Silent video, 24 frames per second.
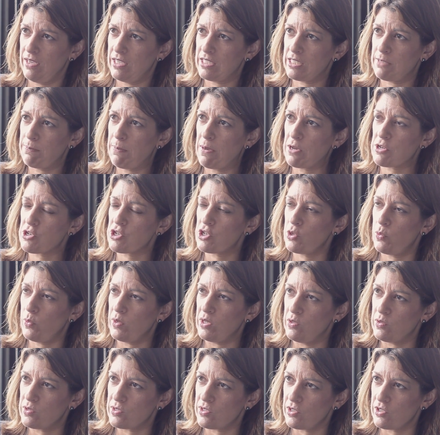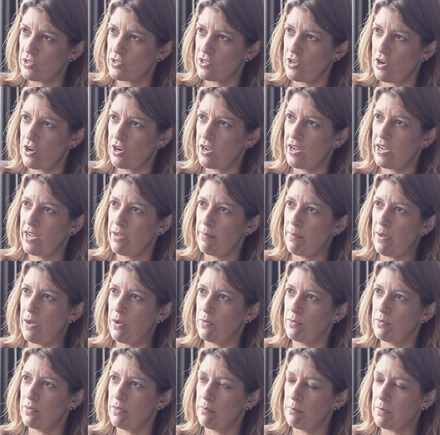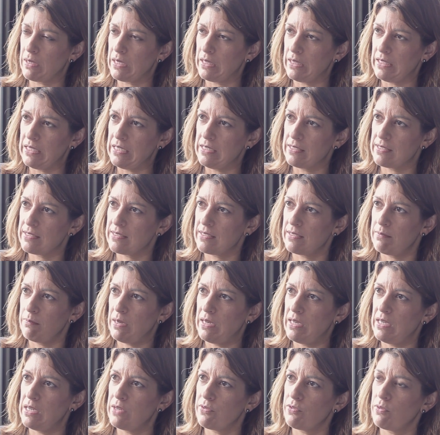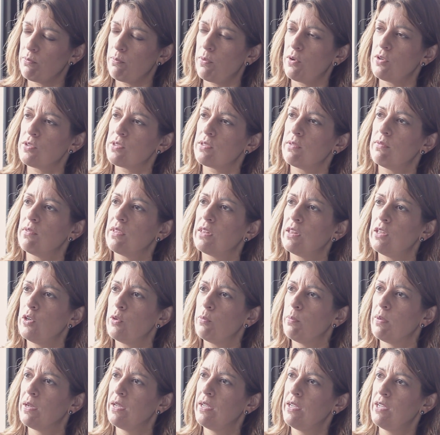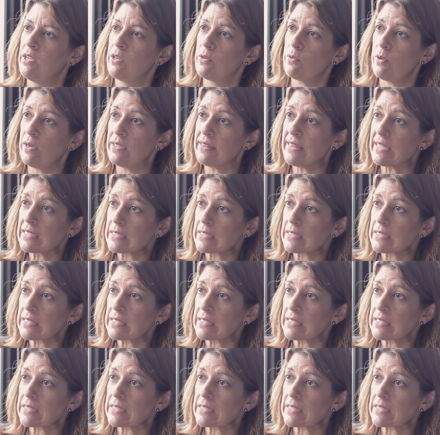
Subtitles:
especially when you start talking about the Middle East and many different parts of the globe, right?